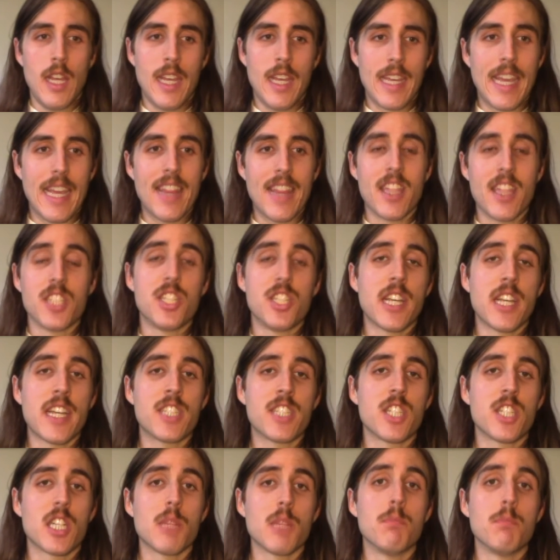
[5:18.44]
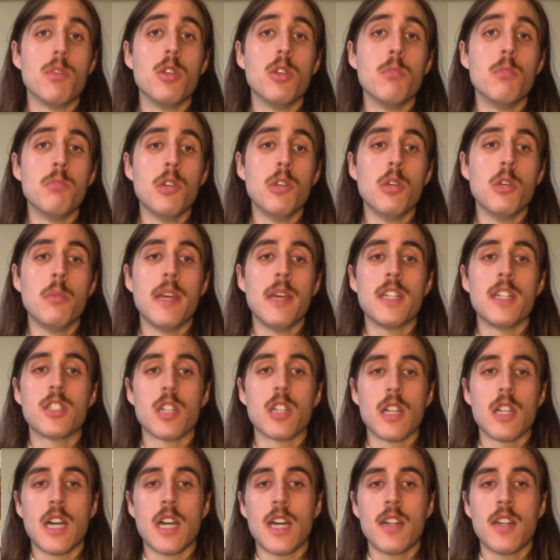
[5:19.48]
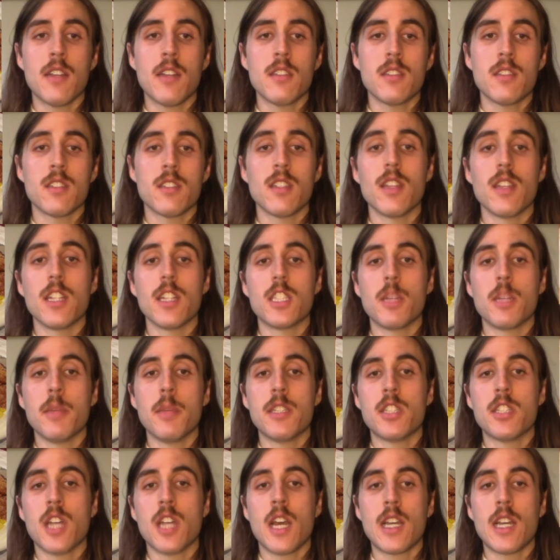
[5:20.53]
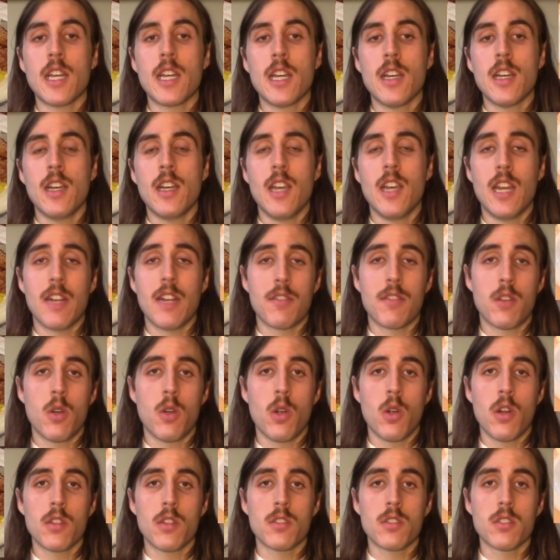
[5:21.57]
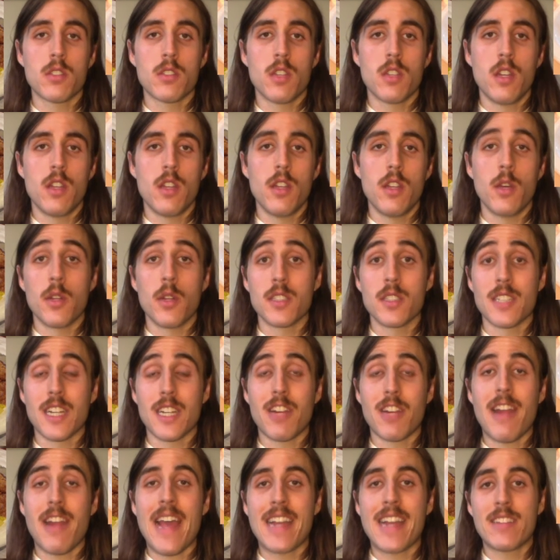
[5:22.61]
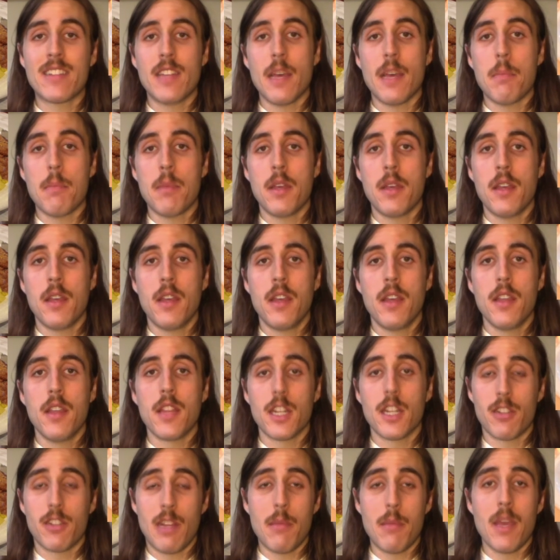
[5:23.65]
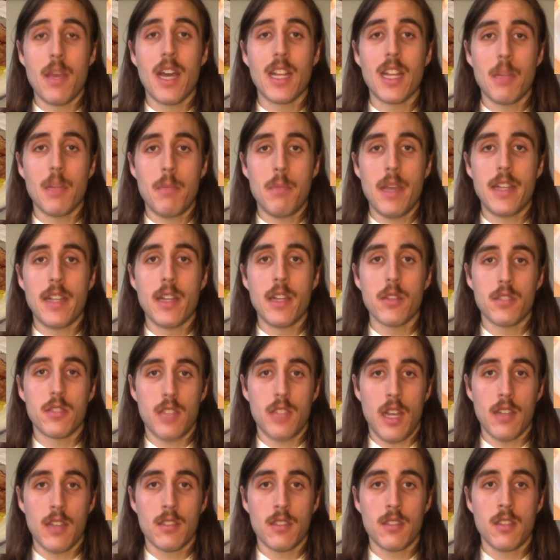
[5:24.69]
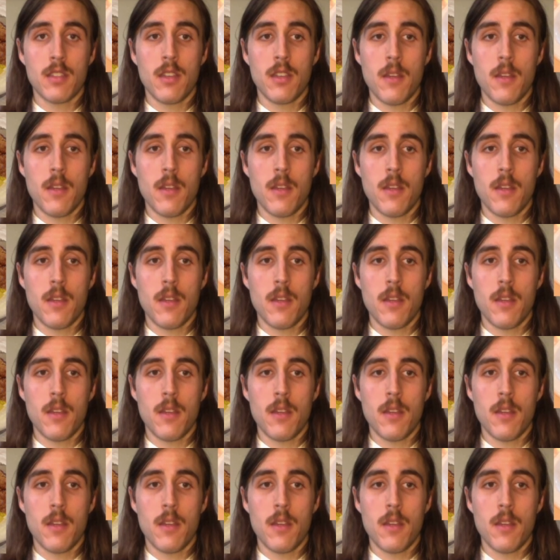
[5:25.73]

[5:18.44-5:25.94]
Get the Chica Chica Boom Boom enchiladas, the chimichanga, and of course, known as the crack dip, the creamy jalapeno sauce.